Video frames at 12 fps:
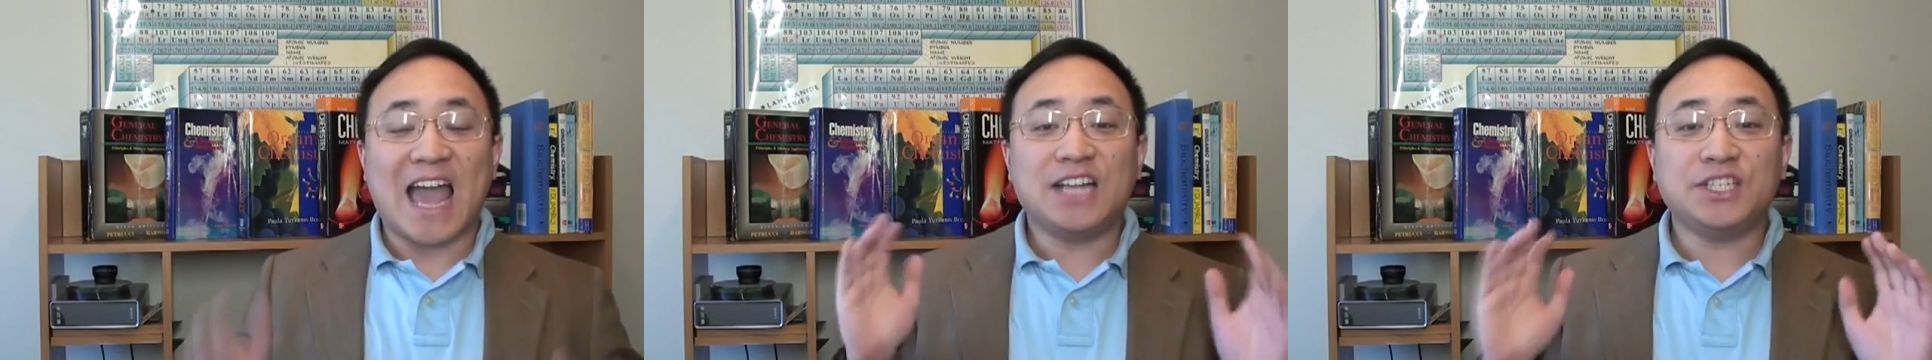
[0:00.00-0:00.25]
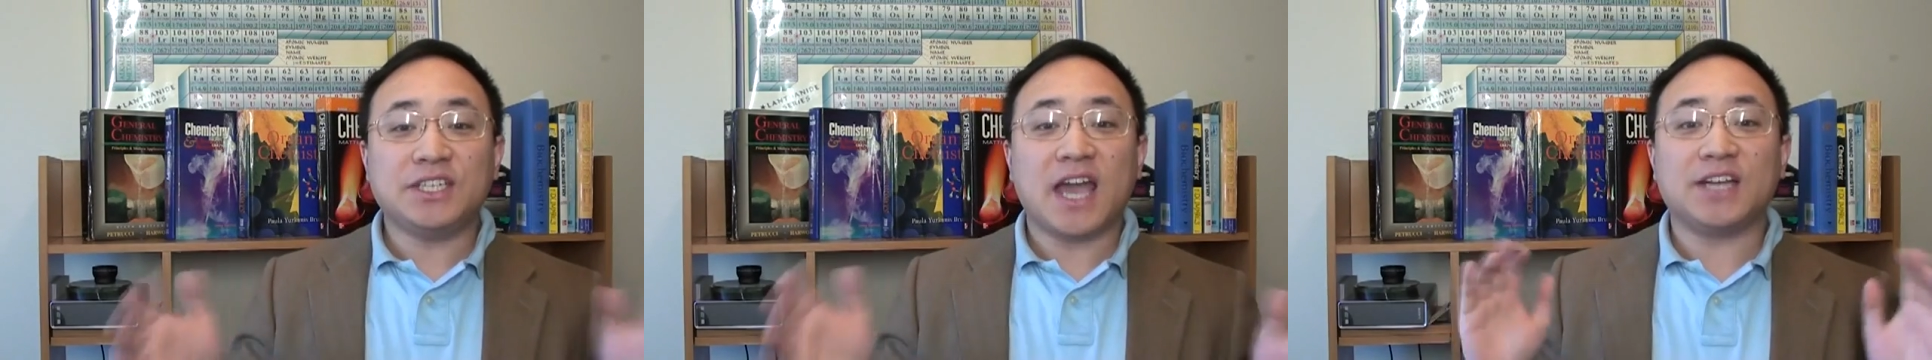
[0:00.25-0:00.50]

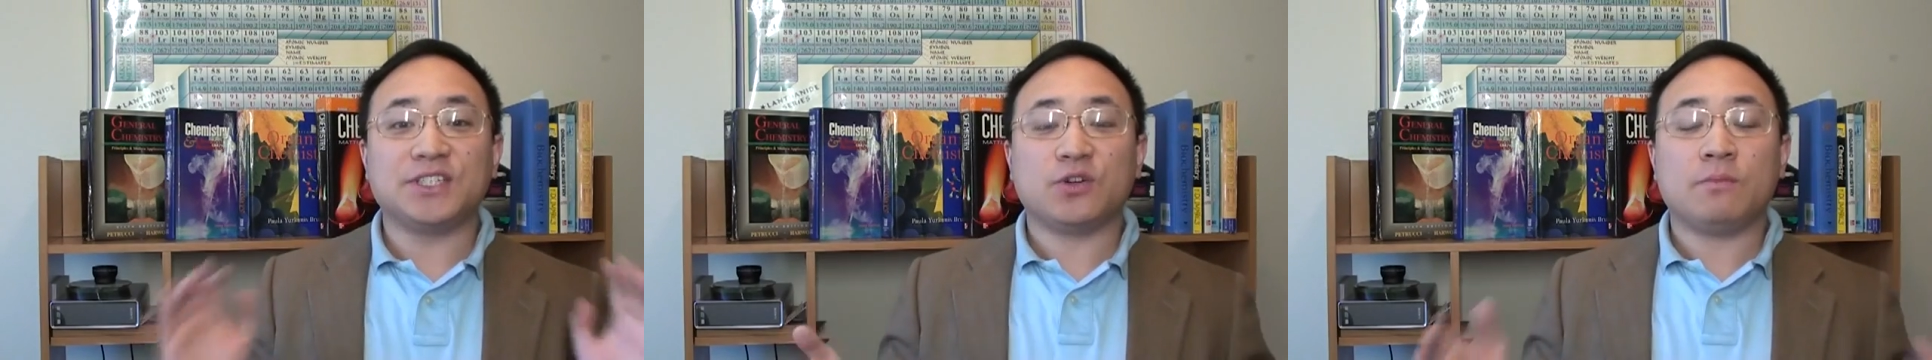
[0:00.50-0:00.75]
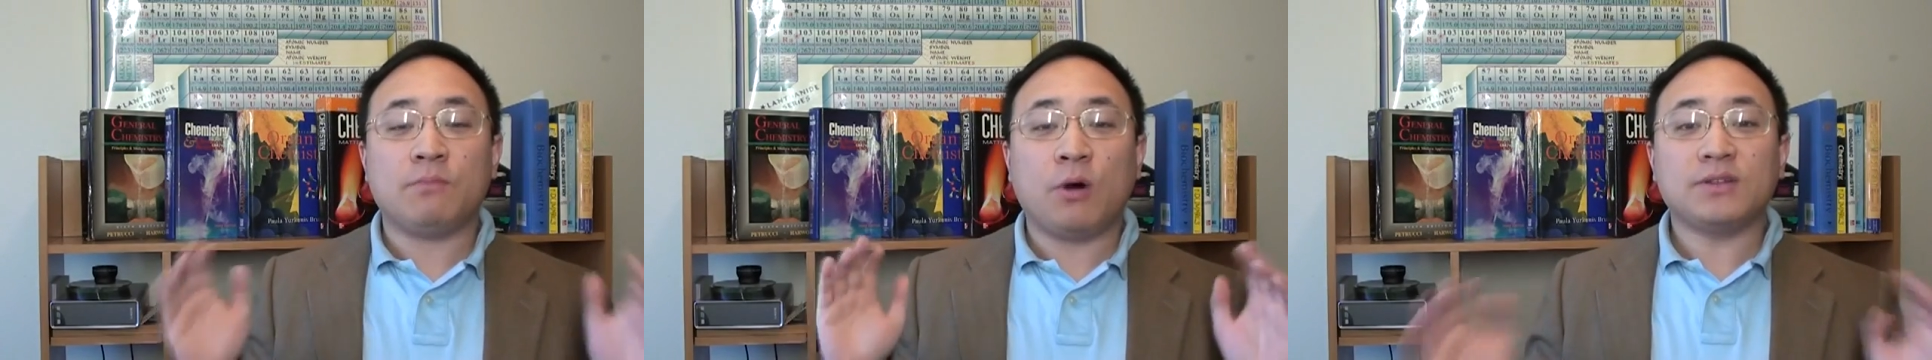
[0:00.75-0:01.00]

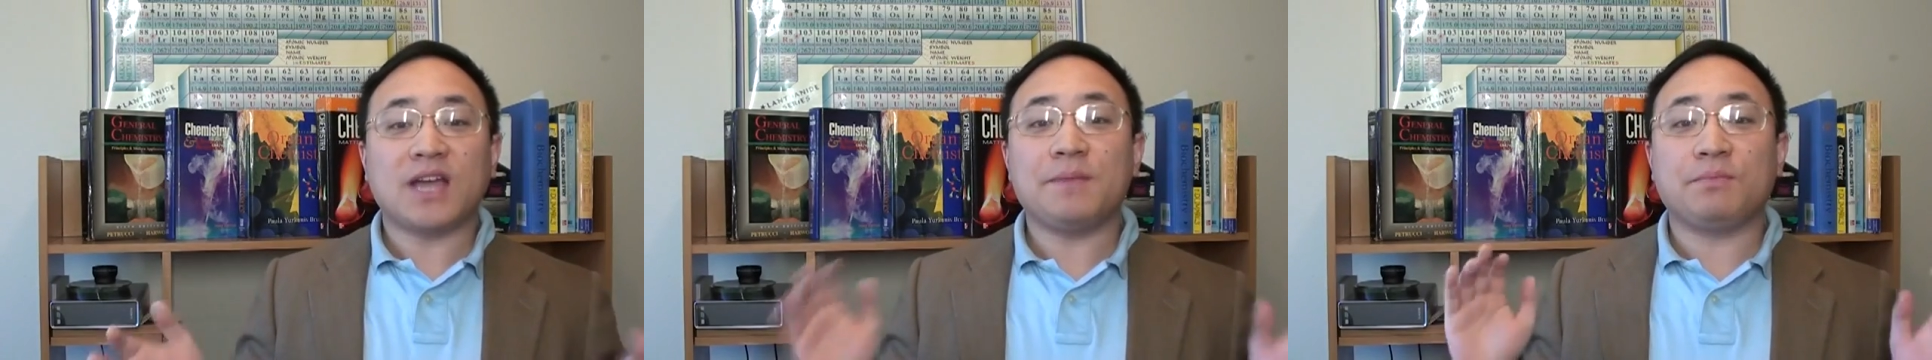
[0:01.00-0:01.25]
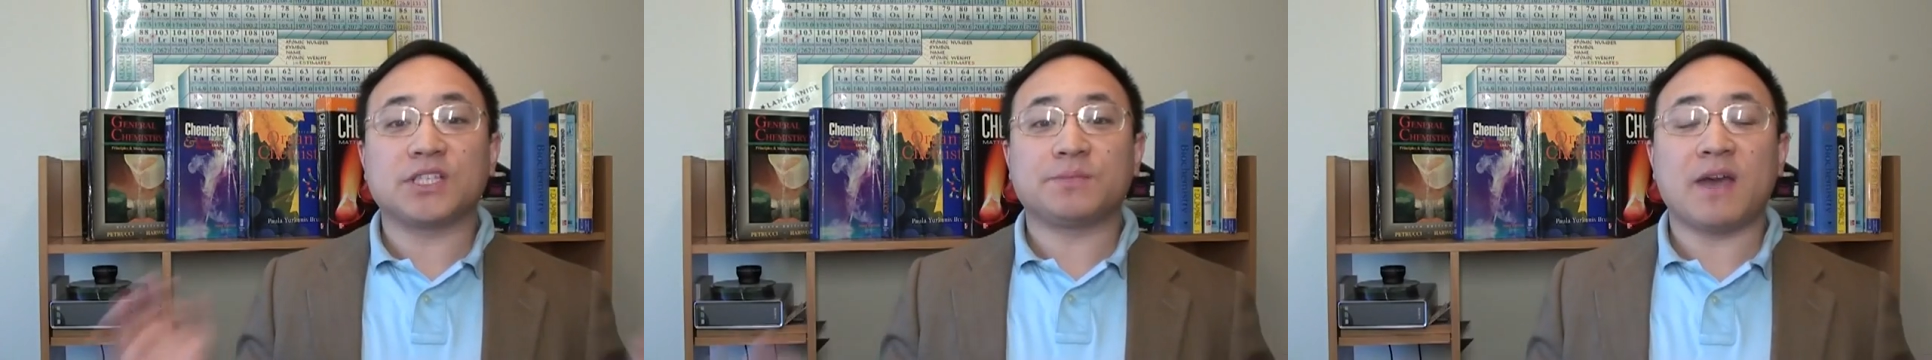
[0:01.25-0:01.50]
educational
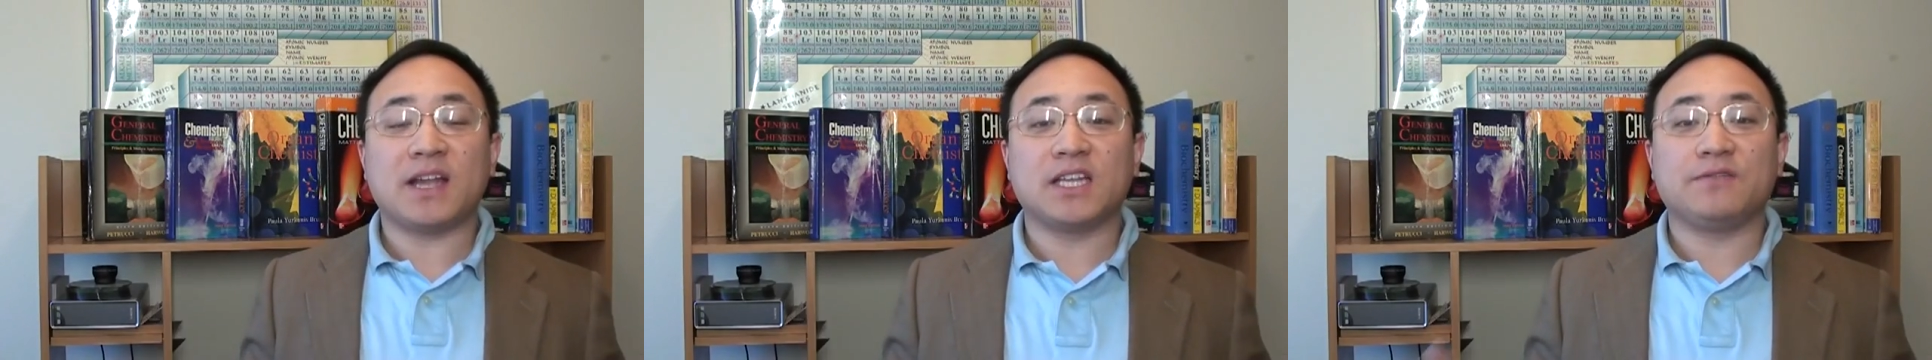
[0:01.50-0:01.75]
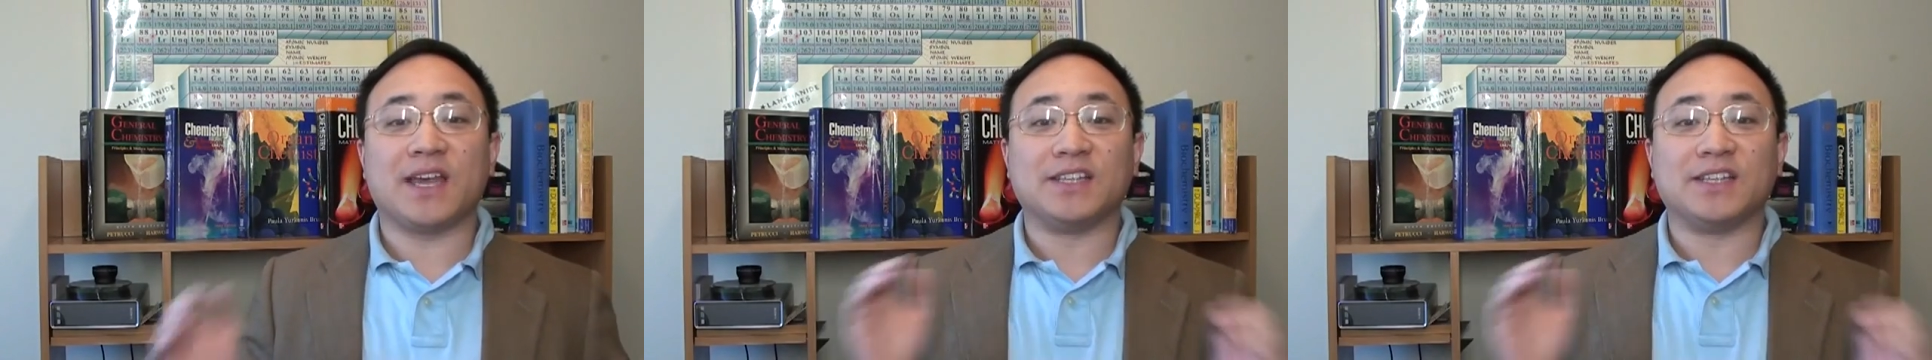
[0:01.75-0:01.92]
multi-perspective